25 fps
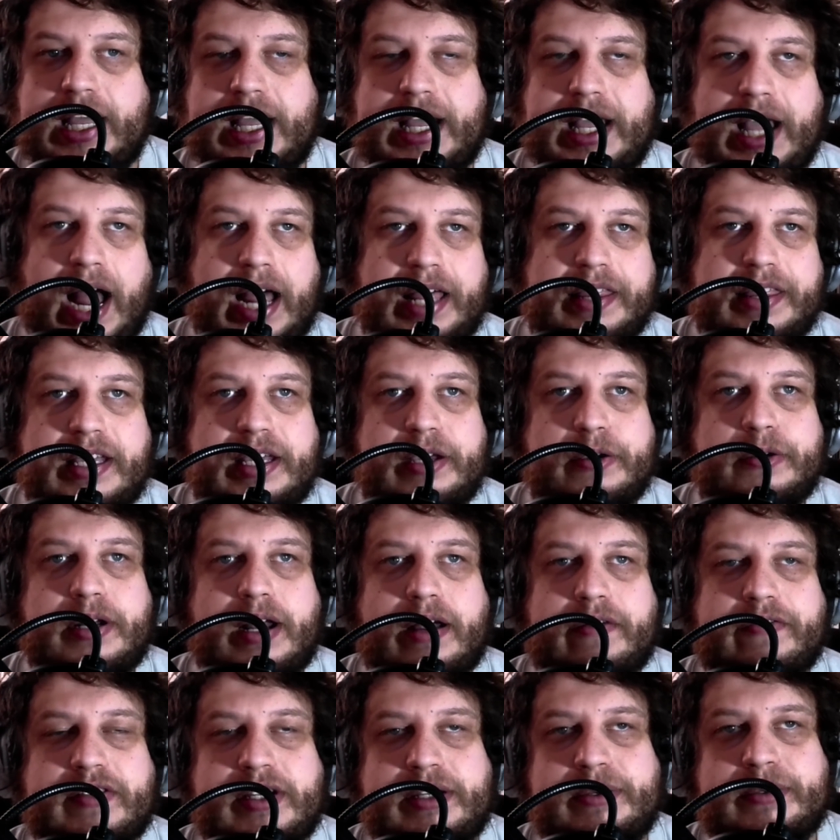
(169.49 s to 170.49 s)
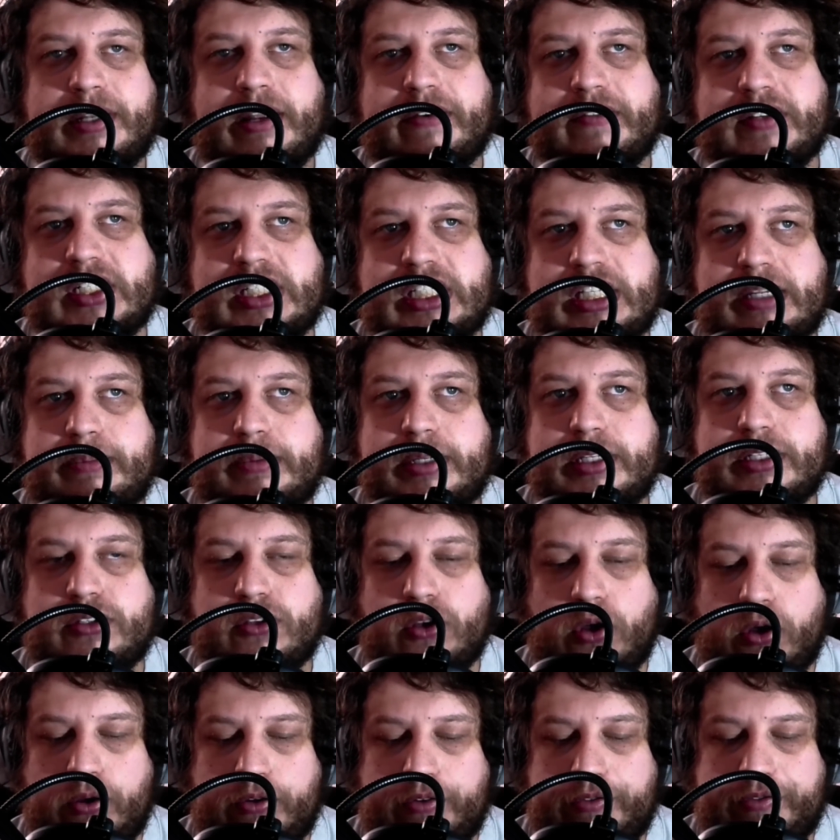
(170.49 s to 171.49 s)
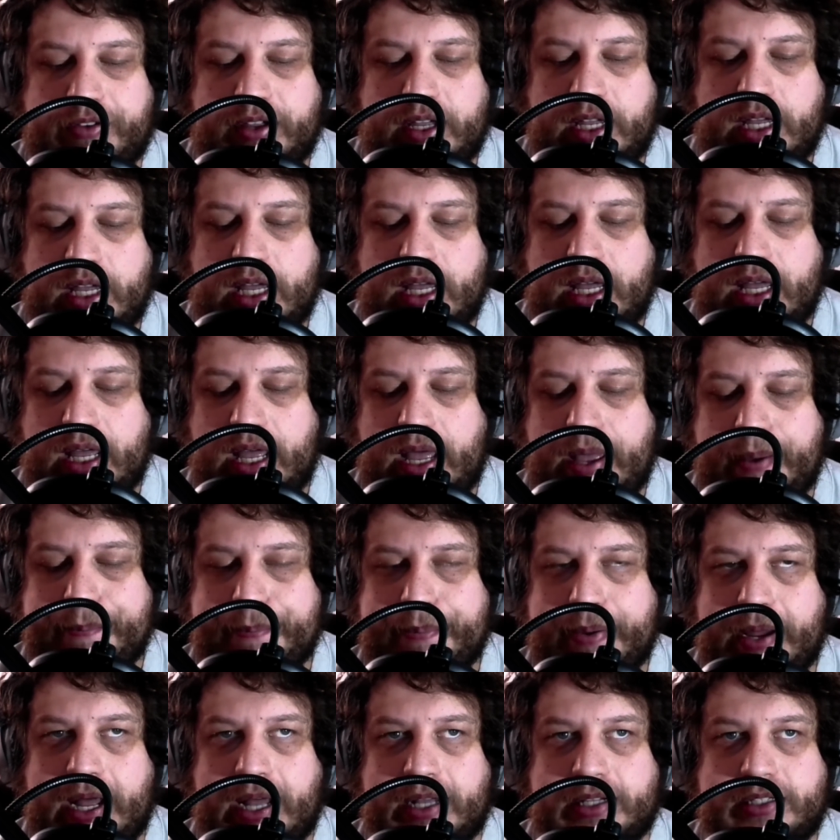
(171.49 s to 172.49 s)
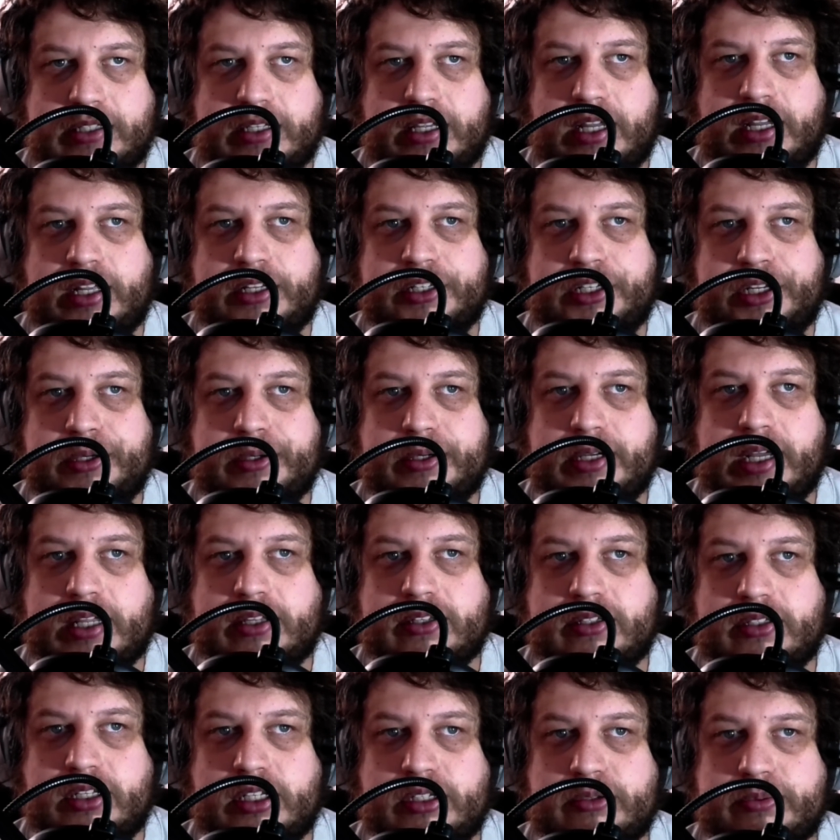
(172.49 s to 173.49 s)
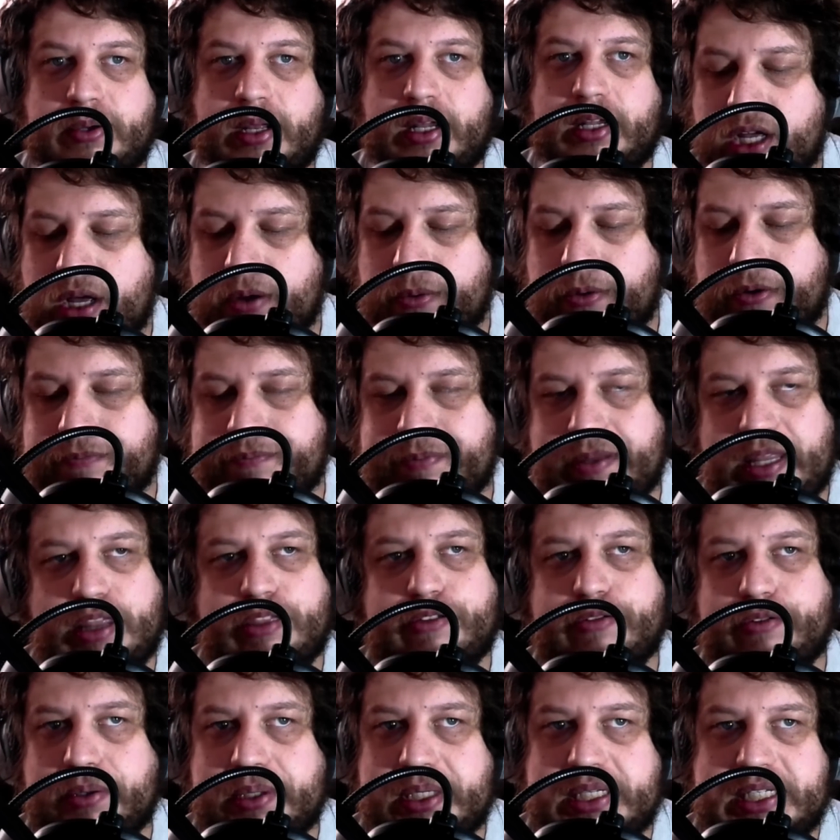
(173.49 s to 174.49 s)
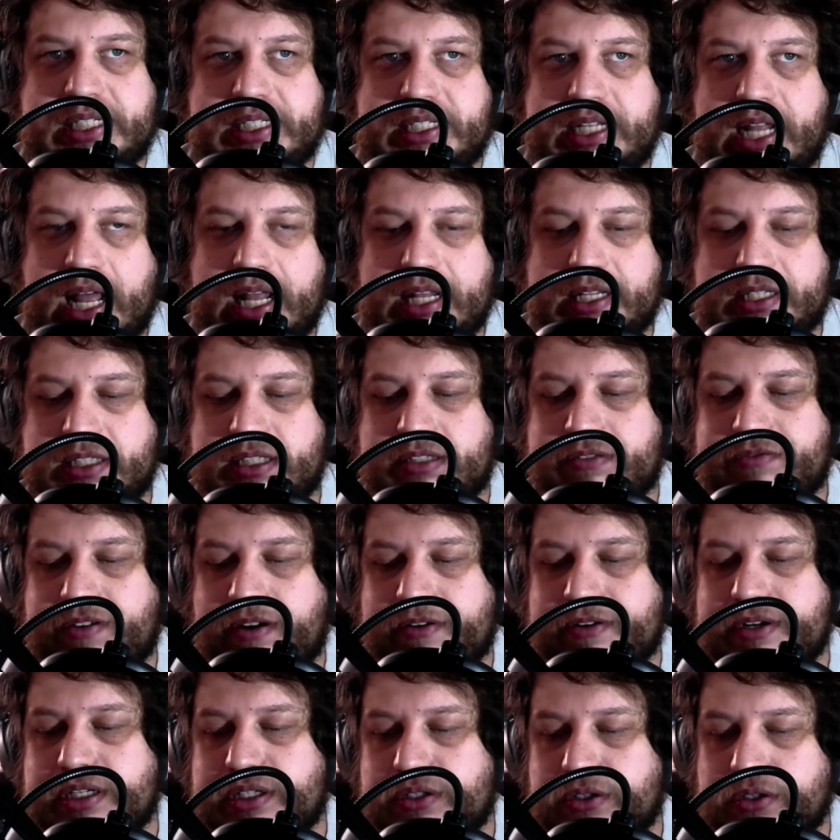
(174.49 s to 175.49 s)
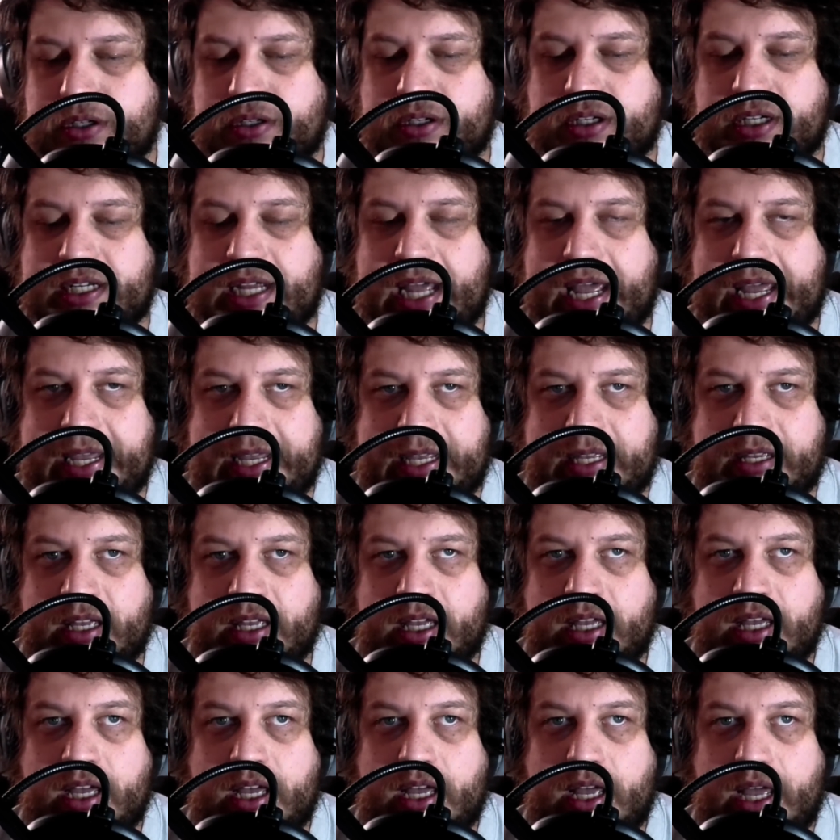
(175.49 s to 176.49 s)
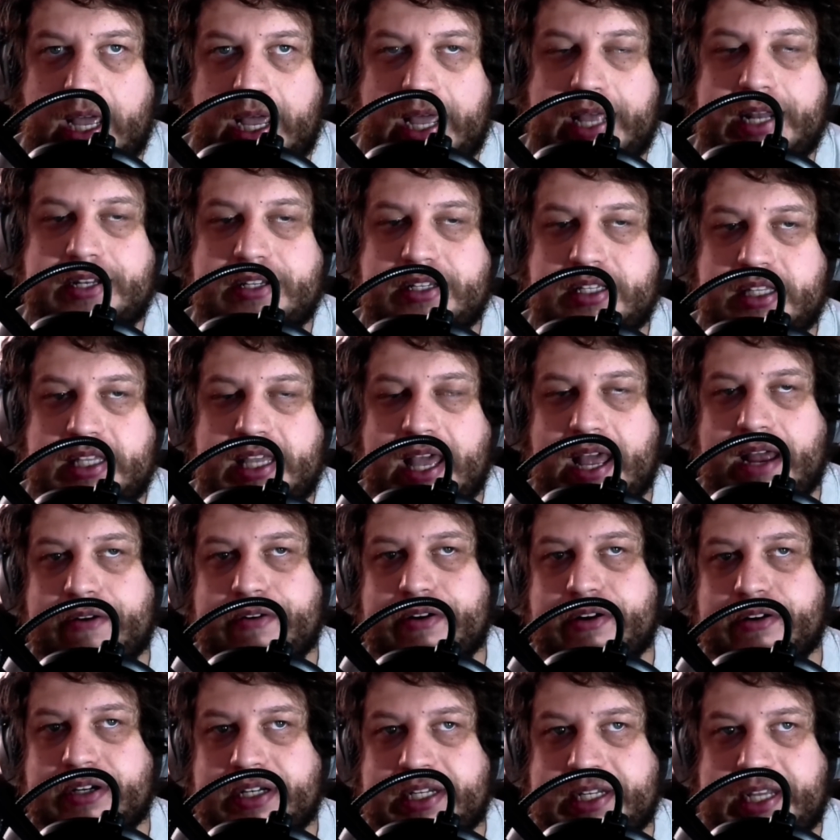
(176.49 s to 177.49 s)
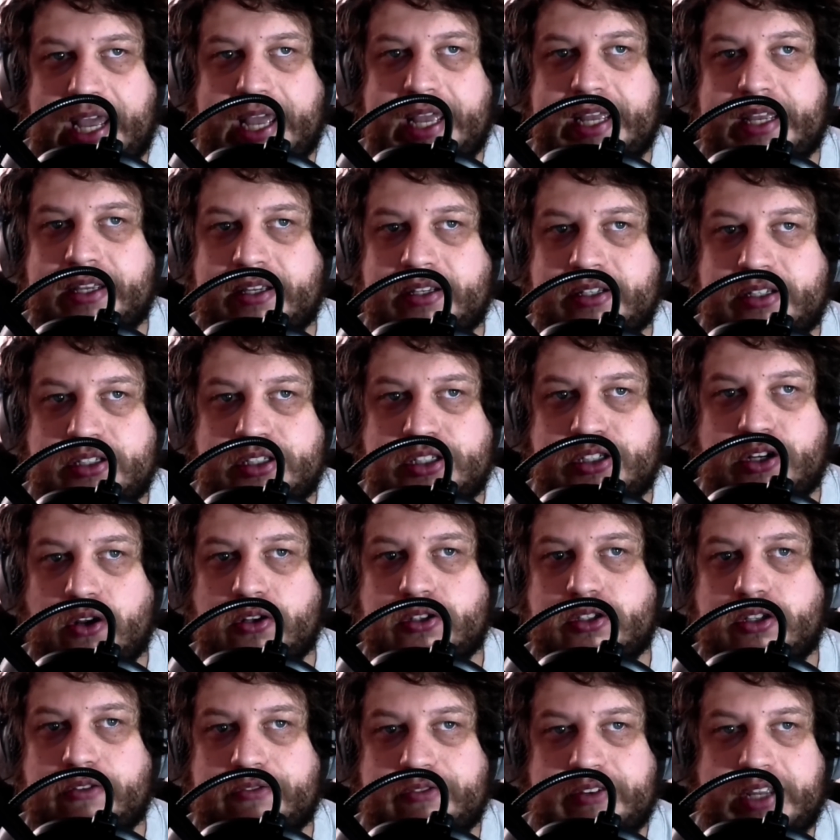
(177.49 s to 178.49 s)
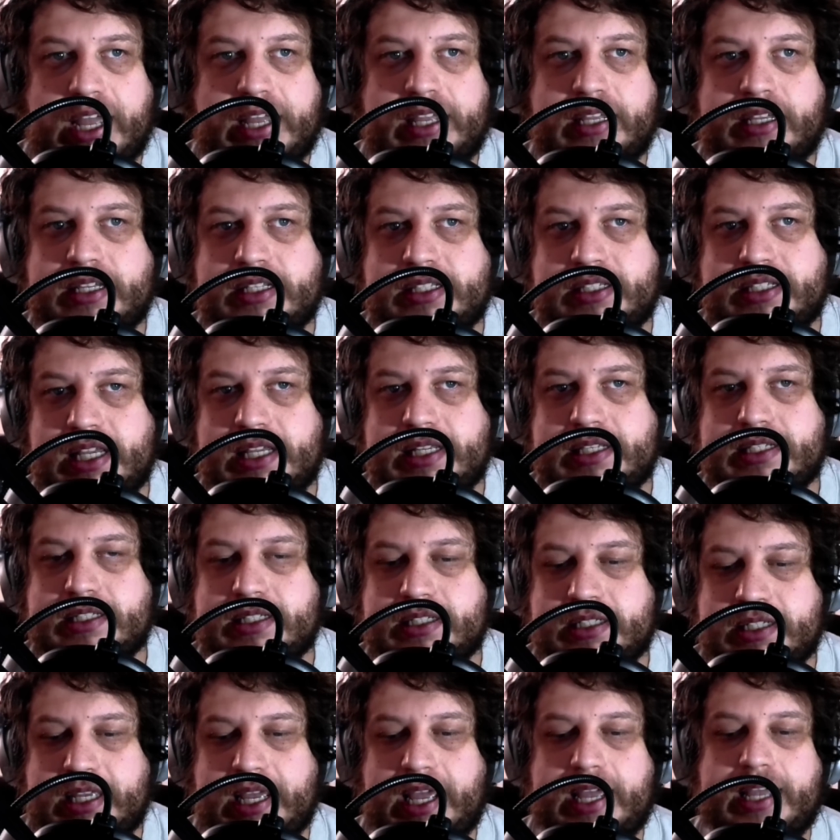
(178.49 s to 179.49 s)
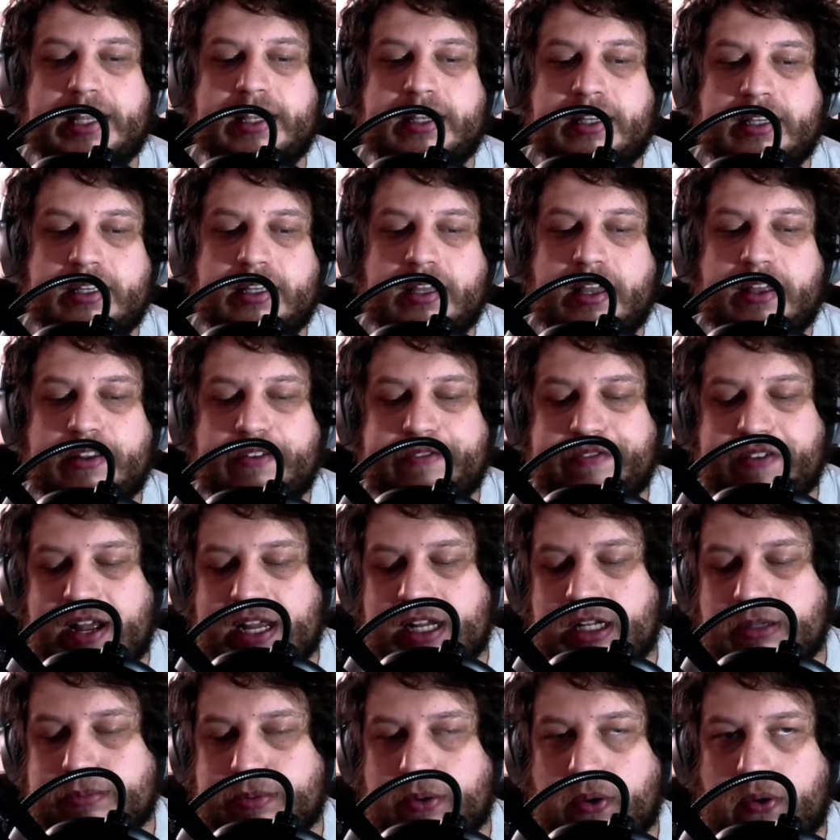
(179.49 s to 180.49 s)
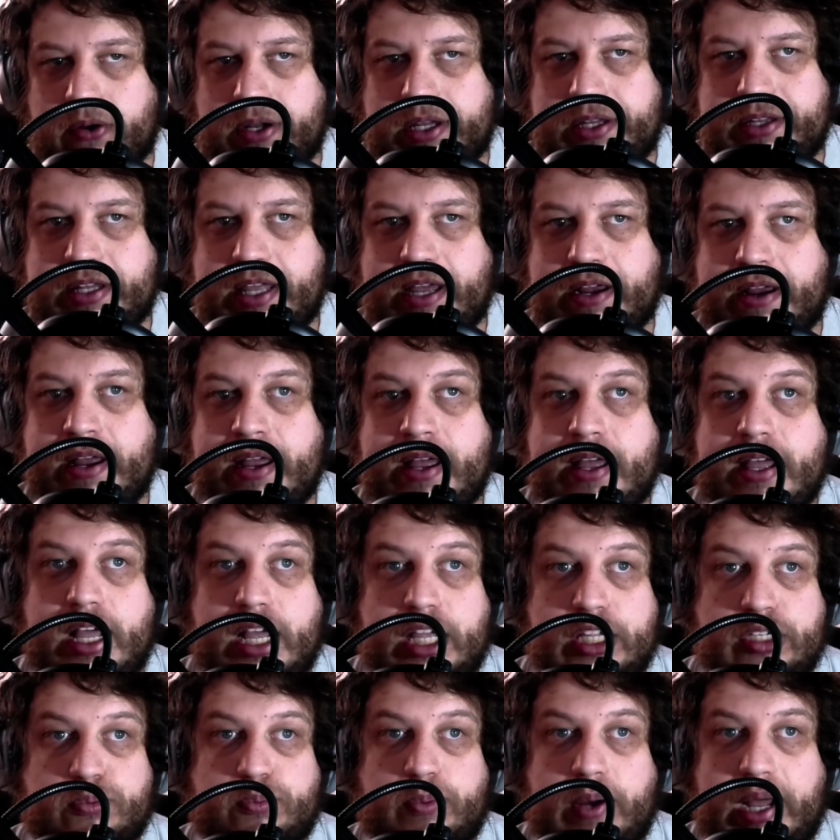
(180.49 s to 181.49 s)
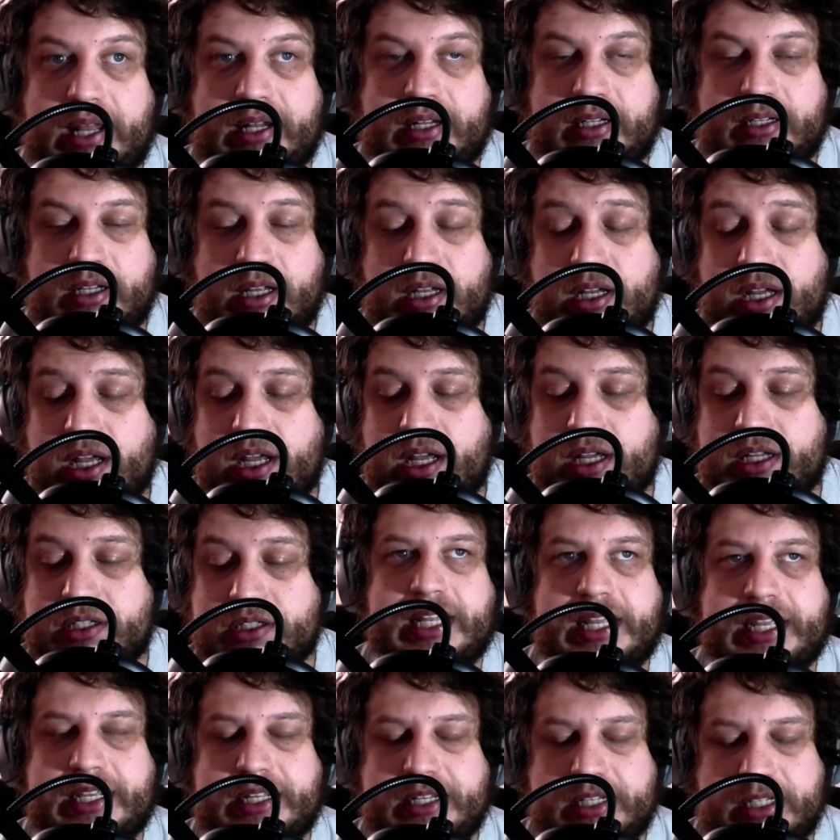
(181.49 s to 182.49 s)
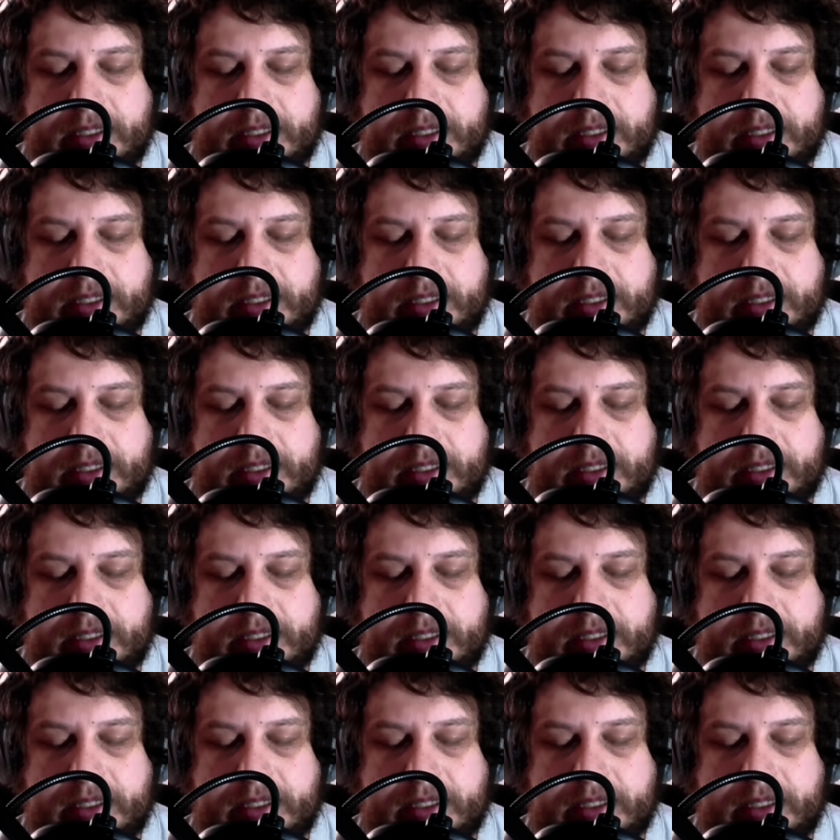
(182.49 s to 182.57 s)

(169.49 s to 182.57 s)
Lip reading: I think he would have a similar sort of impact at Newcastle as well. We've been through his stats. He's very good at getting into the area and getting shots off, getting assists, getting the final ball in there, as well as taking his